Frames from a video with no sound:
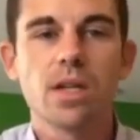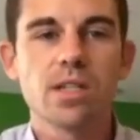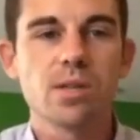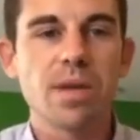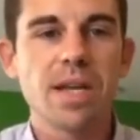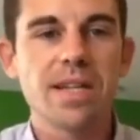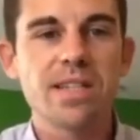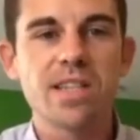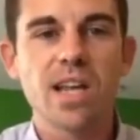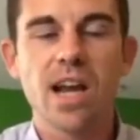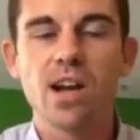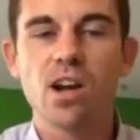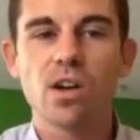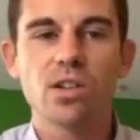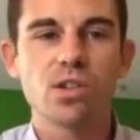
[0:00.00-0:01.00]
insight
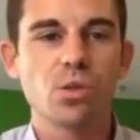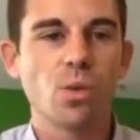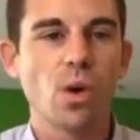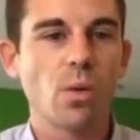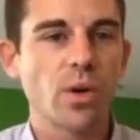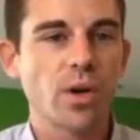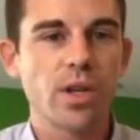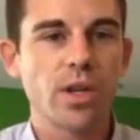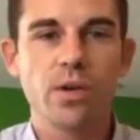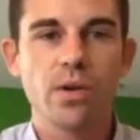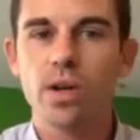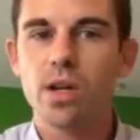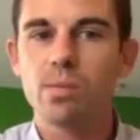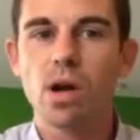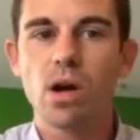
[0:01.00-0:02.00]
onto what we're
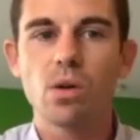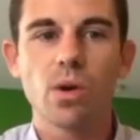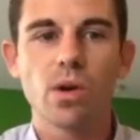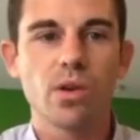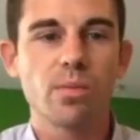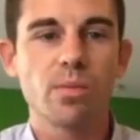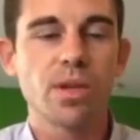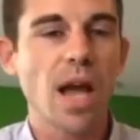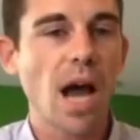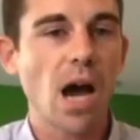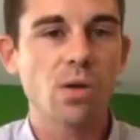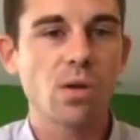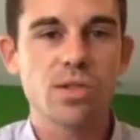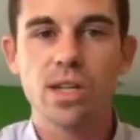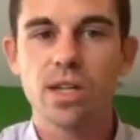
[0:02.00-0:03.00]
hearing about, whether it be
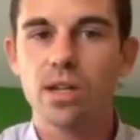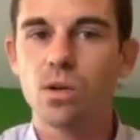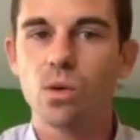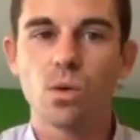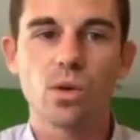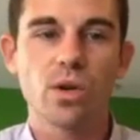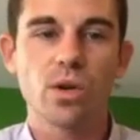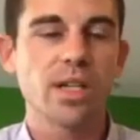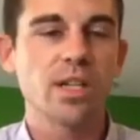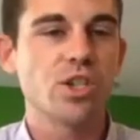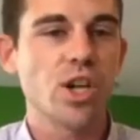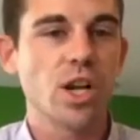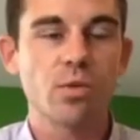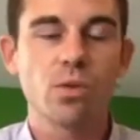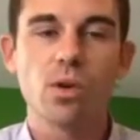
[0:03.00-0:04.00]
housing or in
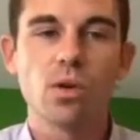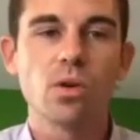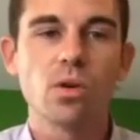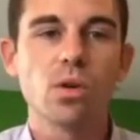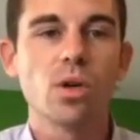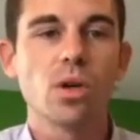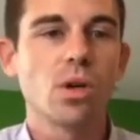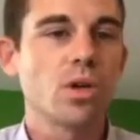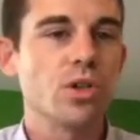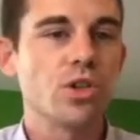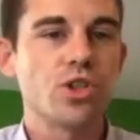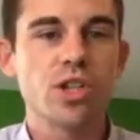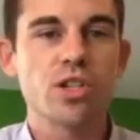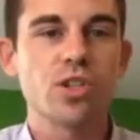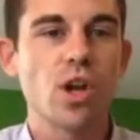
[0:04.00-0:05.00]
general,
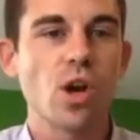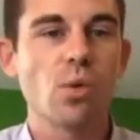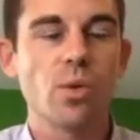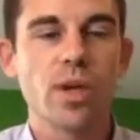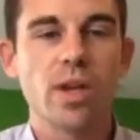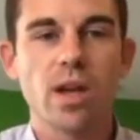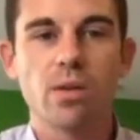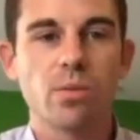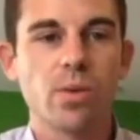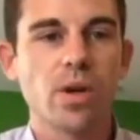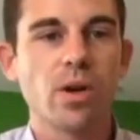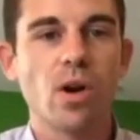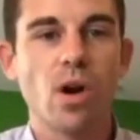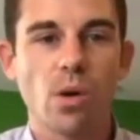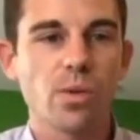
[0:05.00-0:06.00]
just know we
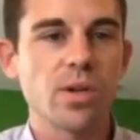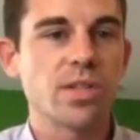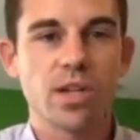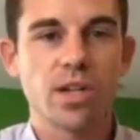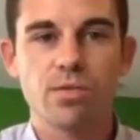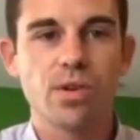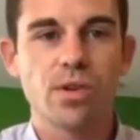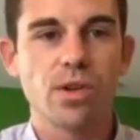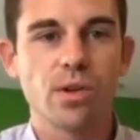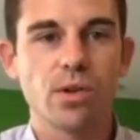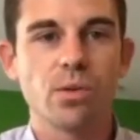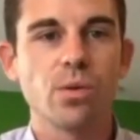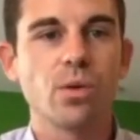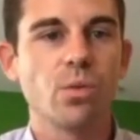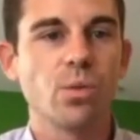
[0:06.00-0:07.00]
are always here for
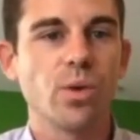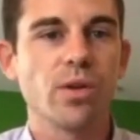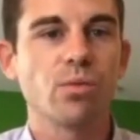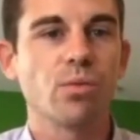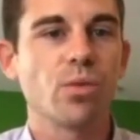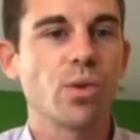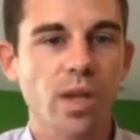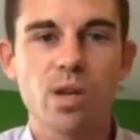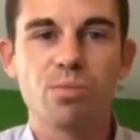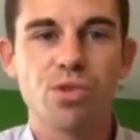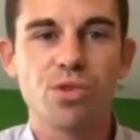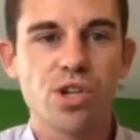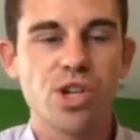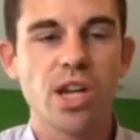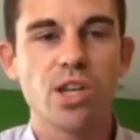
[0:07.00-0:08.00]
you. We really
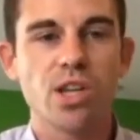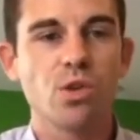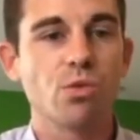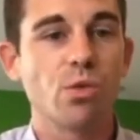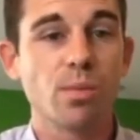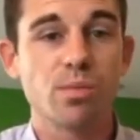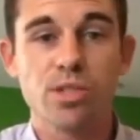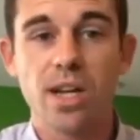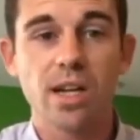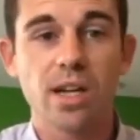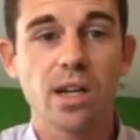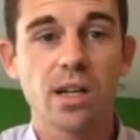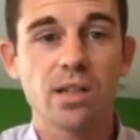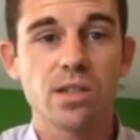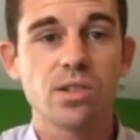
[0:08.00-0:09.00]
appreciate you
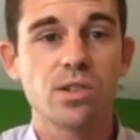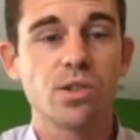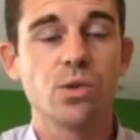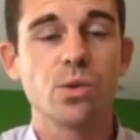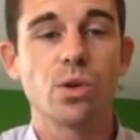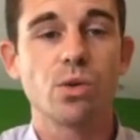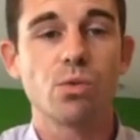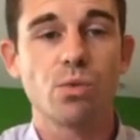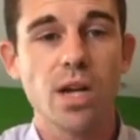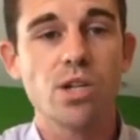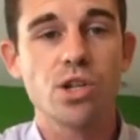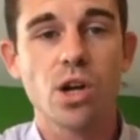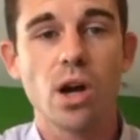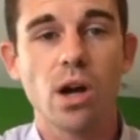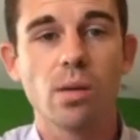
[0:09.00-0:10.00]
representing us. You do a great
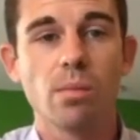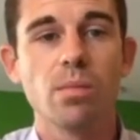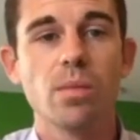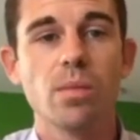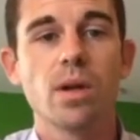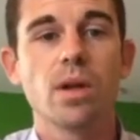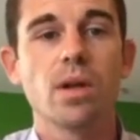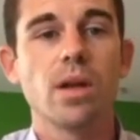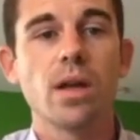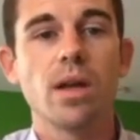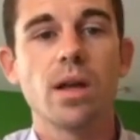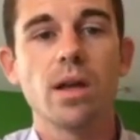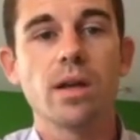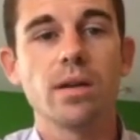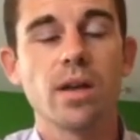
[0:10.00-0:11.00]
job.
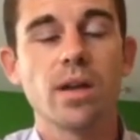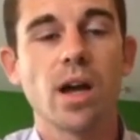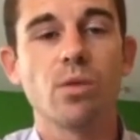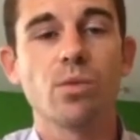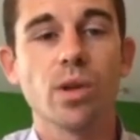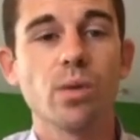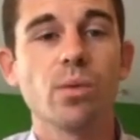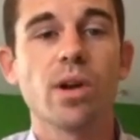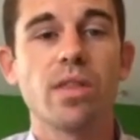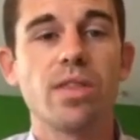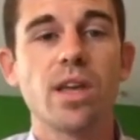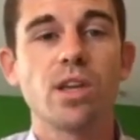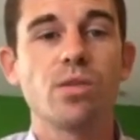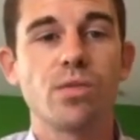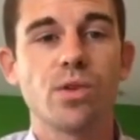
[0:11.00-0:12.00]
And I really want to
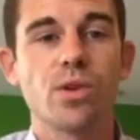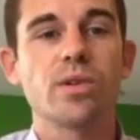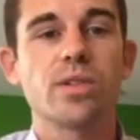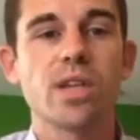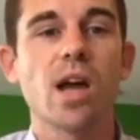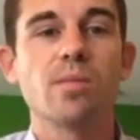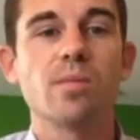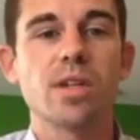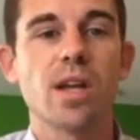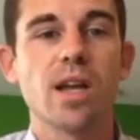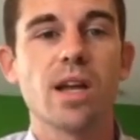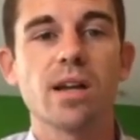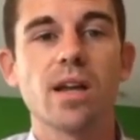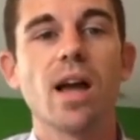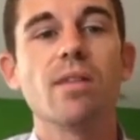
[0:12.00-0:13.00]
thank you for your time
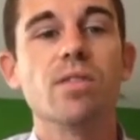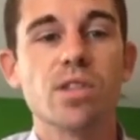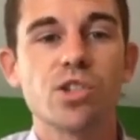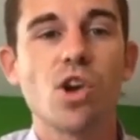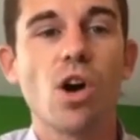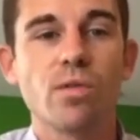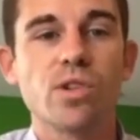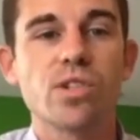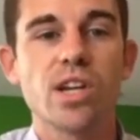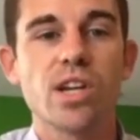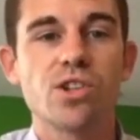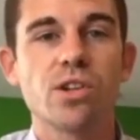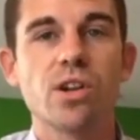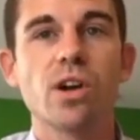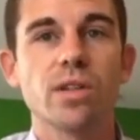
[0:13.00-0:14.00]
today to have this
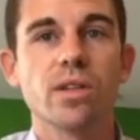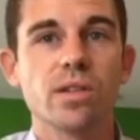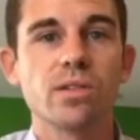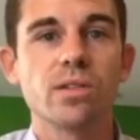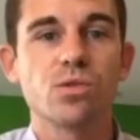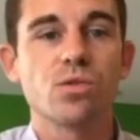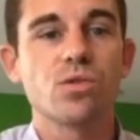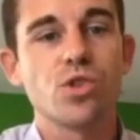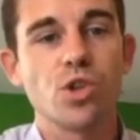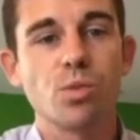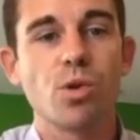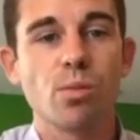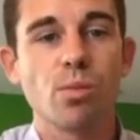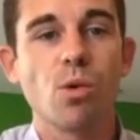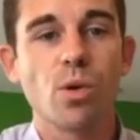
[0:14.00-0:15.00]
conversation on these
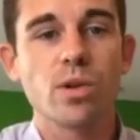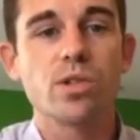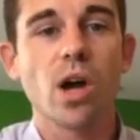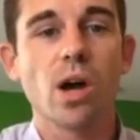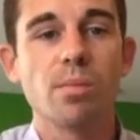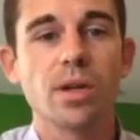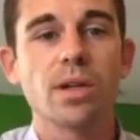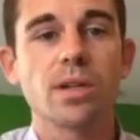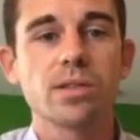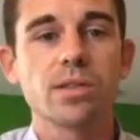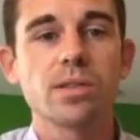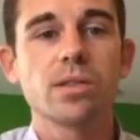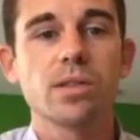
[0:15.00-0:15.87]
super important topics.